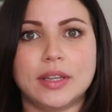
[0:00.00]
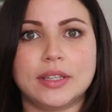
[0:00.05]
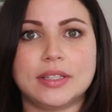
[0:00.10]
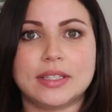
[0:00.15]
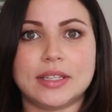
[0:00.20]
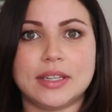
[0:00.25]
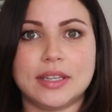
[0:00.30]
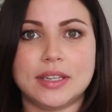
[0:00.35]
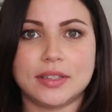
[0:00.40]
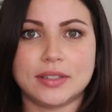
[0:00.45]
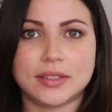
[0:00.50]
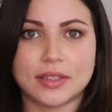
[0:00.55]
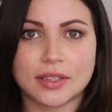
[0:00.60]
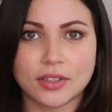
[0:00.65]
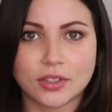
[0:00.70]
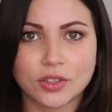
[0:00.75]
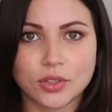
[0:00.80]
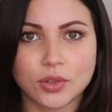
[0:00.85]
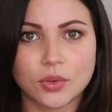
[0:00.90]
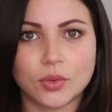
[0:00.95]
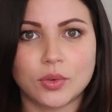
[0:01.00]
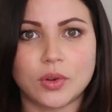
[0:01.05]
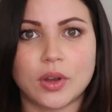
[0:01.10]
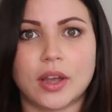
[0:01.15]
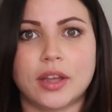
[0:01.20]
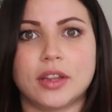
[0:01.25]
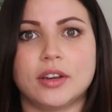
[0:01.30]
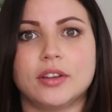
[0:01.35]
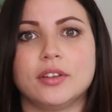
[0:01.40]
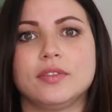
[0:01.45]
it's easy to
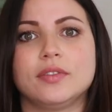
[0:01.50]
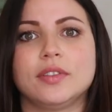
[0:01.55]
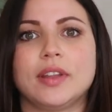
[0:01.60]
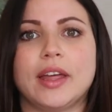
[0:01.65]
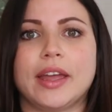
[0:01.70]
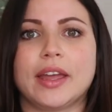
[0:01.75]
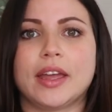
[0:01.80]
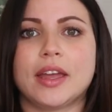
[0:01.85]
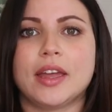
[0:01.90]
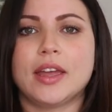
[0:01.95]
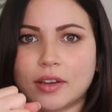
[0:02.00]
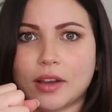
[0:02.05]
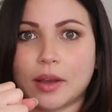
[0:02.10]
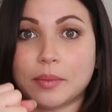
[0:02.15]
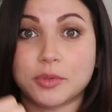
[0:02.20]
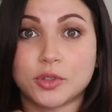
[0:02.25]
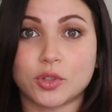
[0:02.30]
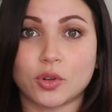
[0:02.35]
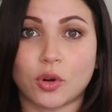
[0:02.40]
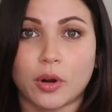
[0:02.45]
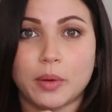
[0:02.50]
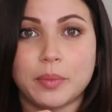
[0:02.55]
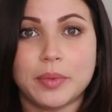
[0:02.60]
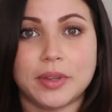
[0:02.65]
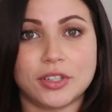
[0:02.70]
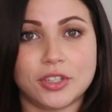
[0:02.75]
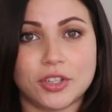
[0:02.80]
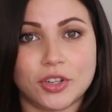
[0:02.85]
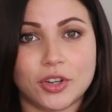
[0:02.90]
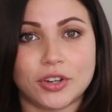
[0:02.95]
kind of like absorb
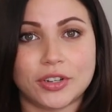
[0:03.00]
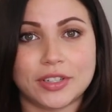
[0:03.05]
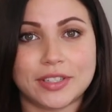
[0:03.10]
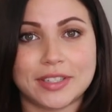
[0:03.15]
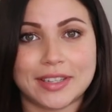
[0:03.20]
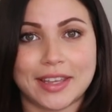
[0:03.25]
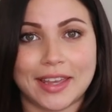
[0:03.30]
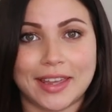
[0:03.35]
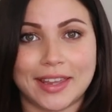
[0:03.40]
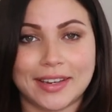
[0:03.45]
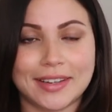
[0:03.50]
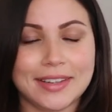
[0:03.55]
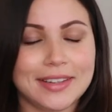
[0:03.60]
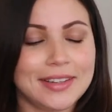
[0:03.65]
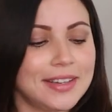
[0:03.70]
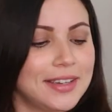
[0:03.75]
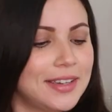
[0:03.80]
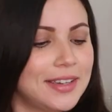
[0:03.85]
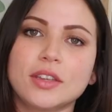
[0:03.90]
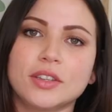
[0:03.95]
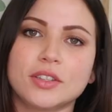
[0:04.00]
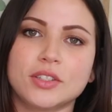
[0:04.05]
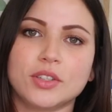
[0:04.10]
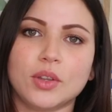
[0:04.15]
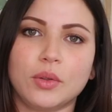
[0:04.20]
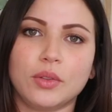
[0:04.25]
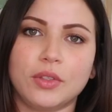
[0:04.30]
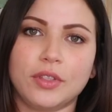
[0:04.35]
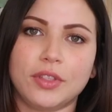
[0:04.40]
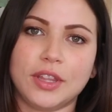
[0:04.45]
into your skin.
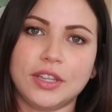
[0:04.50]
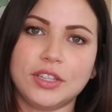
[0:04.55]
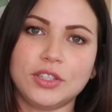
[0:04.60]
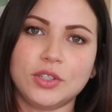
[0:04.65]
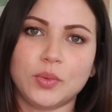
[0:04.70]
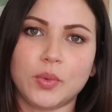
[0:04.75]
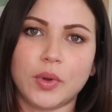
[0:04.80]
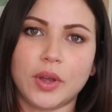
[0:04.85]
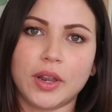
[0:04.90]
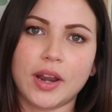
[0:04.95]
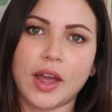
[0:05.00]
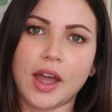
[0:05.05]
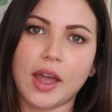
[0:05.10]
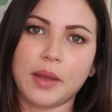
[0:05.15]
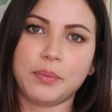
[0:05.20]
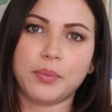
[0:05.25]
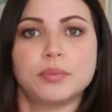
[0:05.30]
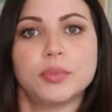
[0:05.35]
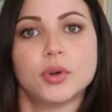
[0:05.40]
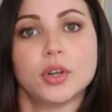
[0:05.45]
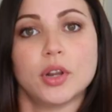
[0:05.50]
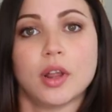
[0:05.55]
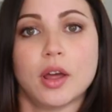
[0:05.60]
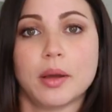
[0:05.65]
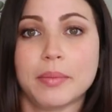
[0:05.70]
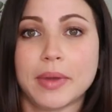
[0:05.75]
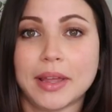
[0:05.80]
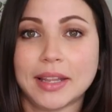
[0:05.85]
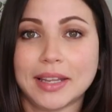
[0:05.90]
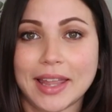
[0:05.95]
So this one, I put it
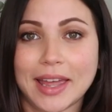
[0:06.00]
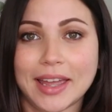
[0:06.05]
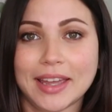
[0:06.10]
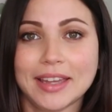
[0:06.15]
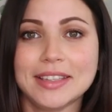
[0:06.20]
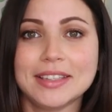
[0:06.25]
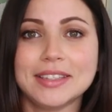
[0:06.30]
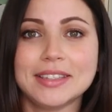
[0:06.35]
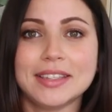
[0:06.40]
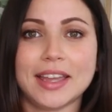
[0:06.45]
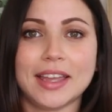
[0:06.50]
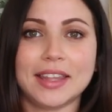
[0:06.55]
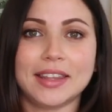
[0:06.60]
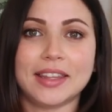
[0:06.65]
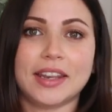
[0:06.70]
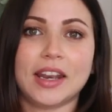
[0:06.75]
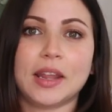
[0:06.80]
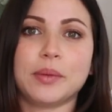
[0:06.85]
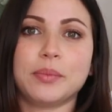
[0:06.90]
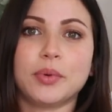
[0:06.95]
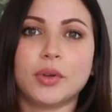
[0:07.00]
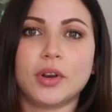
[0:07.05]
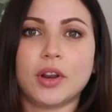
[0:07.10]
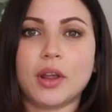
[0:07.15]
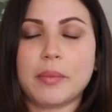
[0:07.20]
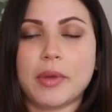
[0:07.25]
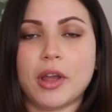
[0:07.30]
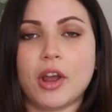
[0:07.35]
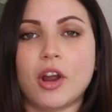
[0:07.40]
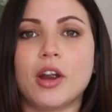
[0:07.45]
on my legs and then I put it
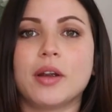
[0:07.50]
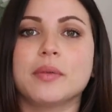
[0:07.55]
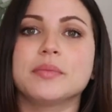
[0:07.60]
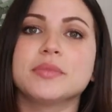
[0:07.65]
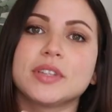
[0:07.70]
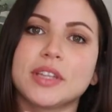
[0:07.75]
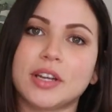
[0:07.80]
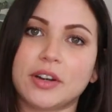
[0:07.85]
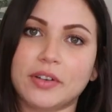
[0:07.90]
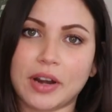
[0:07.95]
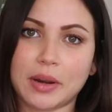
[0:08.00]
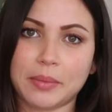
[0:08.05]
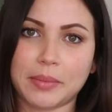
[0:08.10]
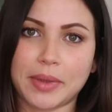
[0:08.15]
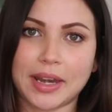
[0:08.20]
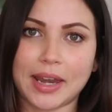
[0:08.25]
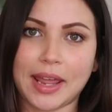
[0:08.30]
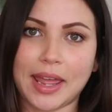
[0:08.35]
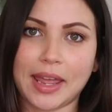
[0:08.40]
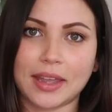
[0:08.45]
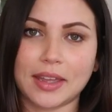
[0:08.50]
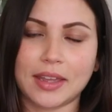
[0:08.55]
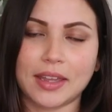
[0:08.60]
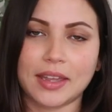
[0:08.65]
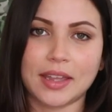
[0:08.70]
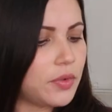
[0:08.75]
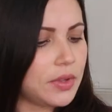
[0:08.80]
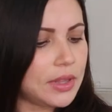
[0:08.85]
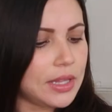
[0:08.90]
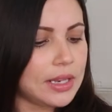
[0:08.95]
on my arms and around my neck.
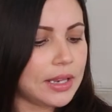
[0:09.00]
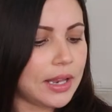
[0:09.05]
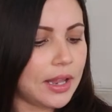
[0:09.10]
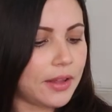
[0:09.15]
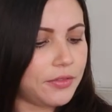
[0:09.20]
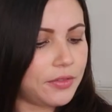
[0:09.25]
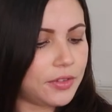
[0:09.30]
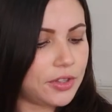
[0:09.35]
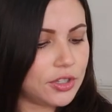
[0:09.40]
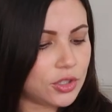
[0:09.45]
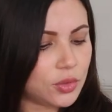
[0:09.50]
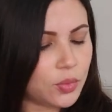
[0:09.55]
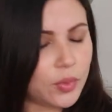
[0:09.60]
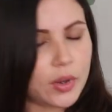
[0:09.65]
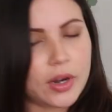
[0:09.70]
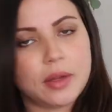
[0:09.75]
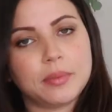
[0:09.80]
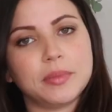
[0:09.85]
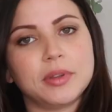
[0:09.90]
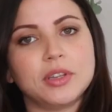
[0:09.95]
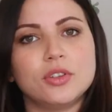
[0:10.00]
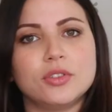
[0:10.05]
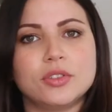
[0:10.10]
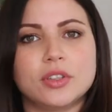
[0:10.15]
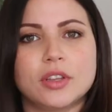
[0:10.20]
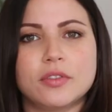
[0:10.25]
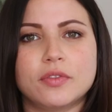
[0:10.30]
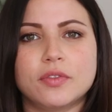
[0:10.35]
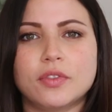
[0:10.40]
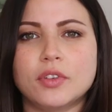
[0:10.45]
I really love this one. I've been
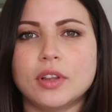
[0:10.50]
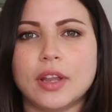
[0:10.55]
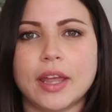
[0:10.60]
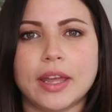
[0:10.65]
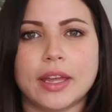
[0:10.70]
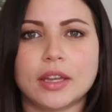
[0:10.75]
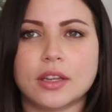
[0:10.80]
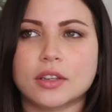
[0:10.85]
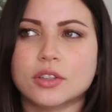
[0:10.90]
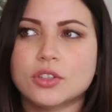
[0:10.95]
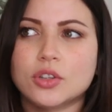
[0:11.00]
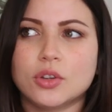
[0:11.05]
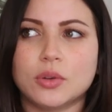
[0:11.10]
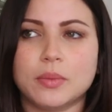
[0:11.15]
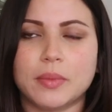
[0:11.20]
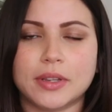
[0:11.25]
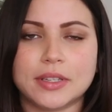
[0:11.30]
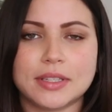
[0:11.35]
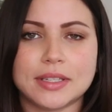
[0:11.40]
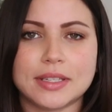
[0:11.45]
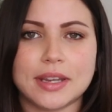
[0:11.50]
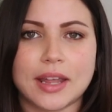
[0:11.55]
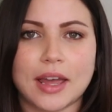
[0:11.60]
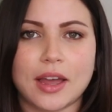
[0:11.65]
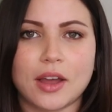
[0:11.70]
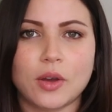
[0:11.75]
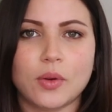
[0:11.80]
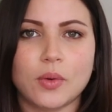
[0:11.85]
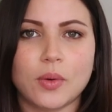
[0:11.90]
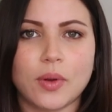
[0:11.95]
using for like two months
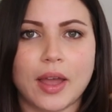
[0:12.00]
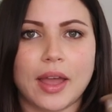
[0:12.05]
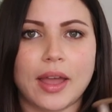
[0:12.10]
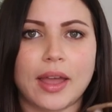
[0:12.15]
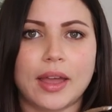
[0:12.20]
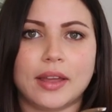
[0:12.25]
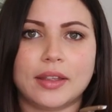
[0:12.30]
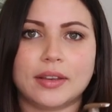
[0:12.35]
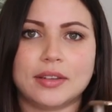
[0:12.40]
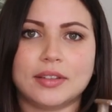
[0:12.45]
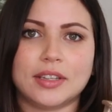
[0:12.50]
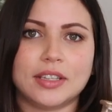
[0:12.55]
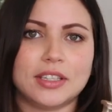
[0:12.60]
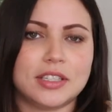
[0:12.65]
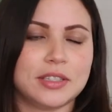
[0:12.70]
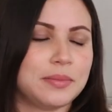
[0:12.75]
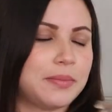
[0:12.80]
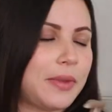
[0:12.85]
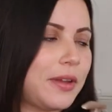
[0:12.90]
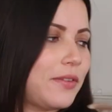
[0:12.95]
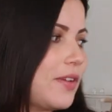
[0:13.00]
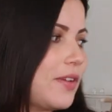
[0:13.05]
now and it's my